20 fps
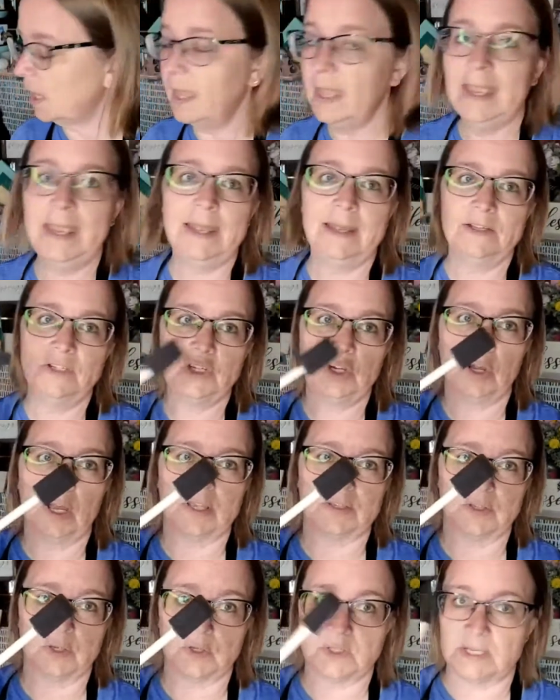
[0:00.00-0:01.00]
and you
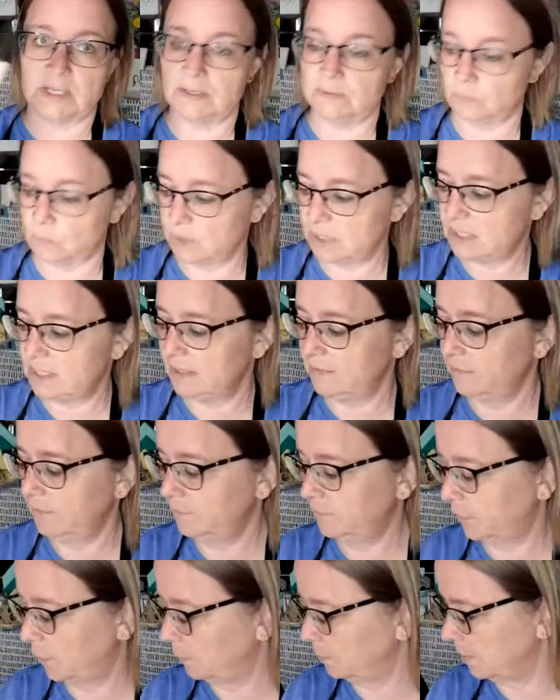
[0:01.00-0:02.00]
also see, receive a
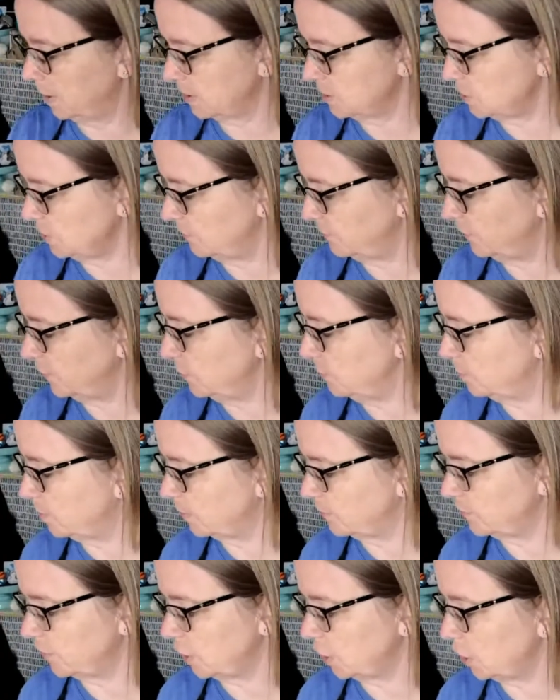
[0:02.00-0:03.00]
foam brush if you
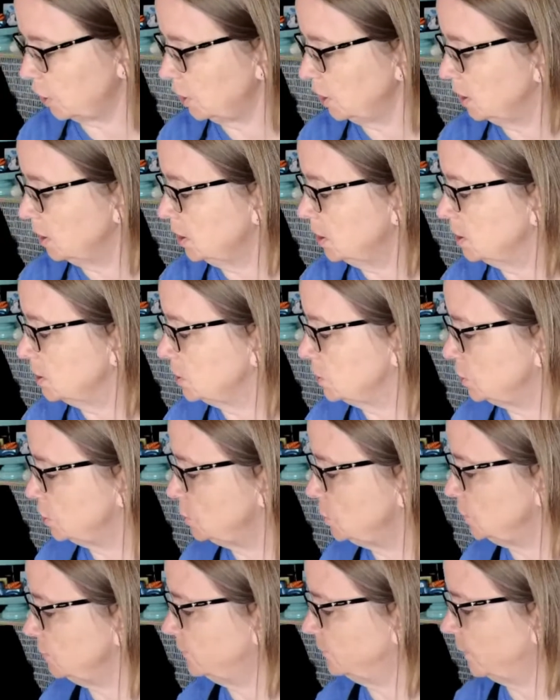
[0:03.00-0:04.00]
prefer to
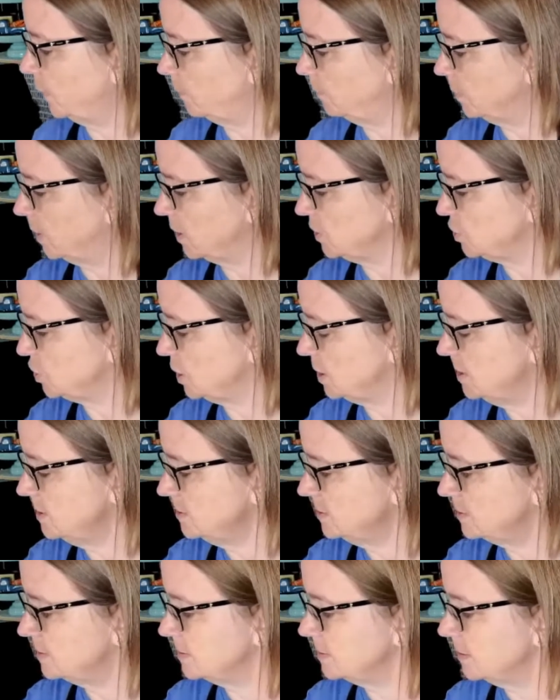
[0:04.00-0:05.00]
do foam
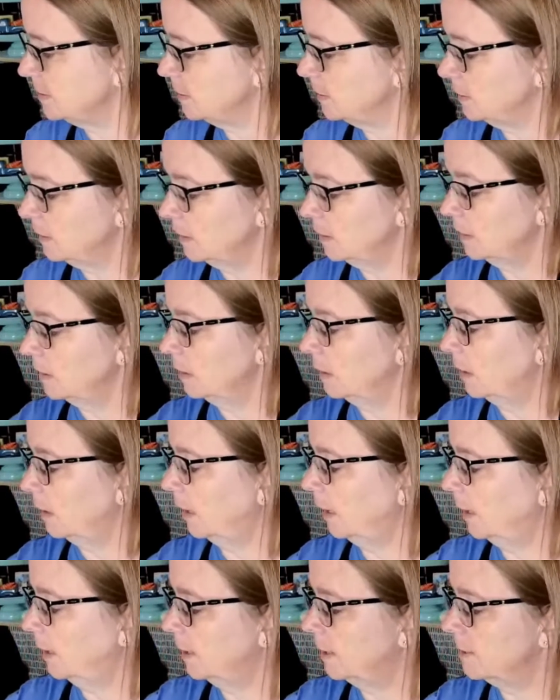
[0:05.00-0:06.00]
brushes.
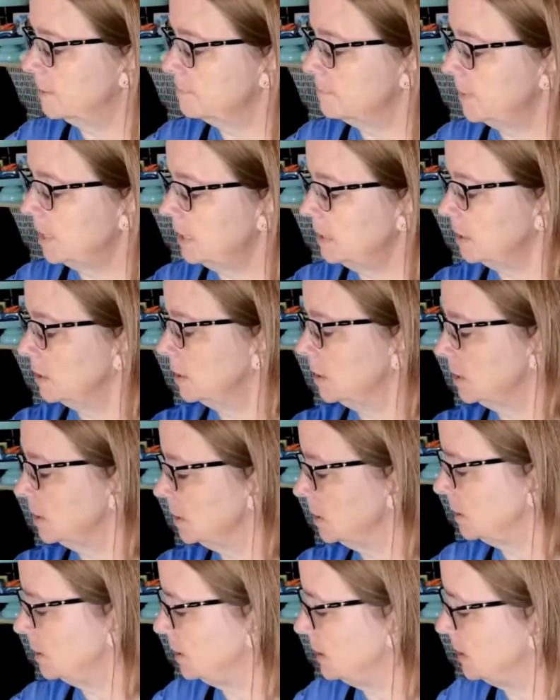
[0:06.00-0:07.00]
Um,
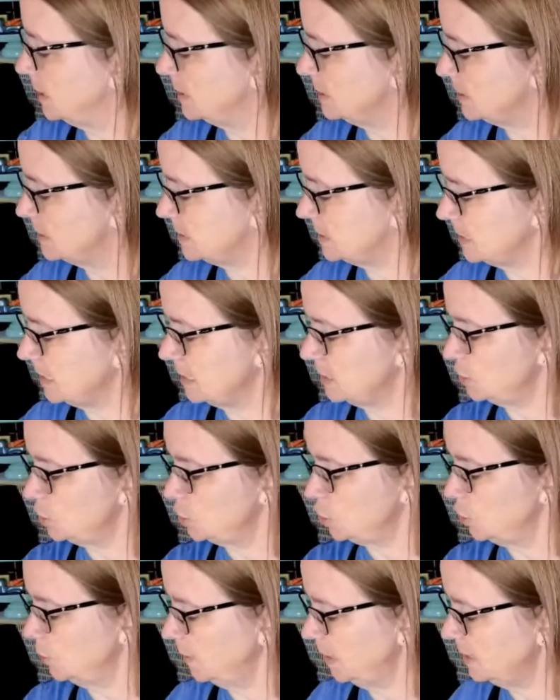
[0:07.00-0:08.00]
let's get
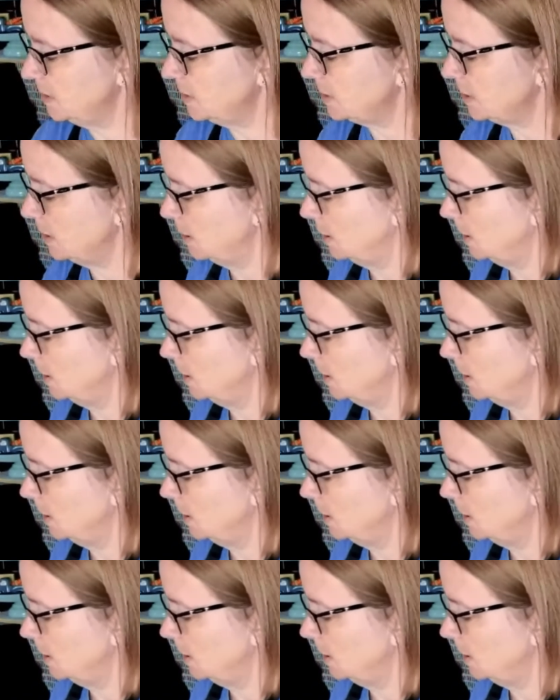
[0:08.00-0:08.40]
to it.